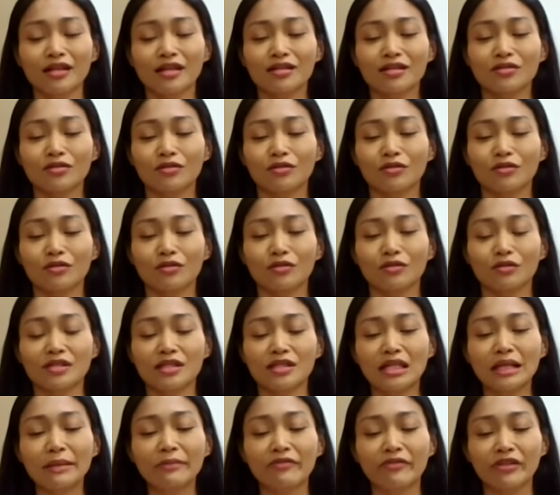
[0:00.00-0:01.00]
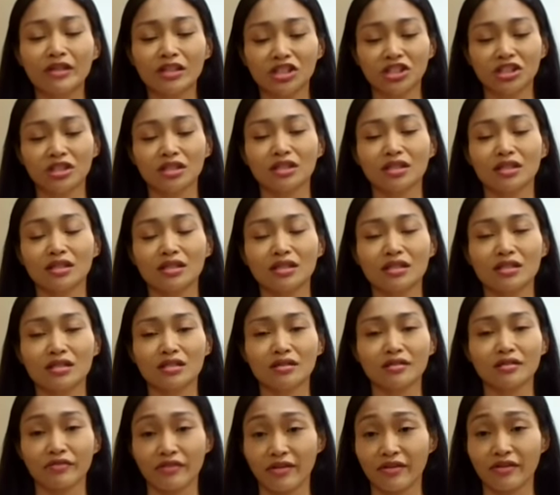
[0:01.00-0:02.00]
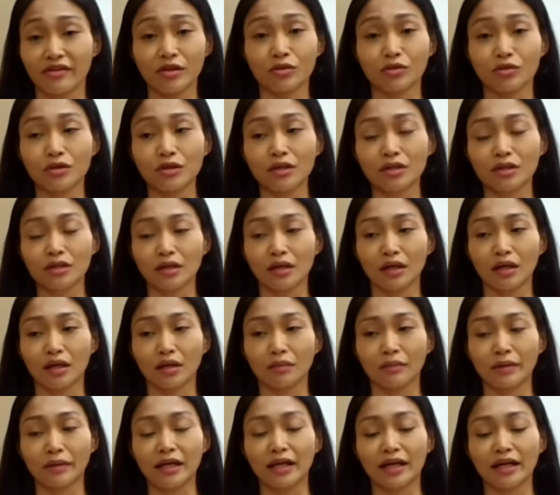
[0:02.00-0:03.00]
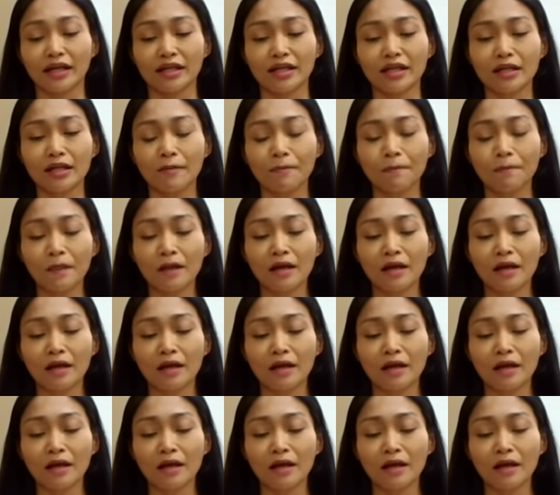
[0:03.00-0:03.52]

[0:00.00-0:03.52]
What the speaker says: So sleep feature is very good. I like it.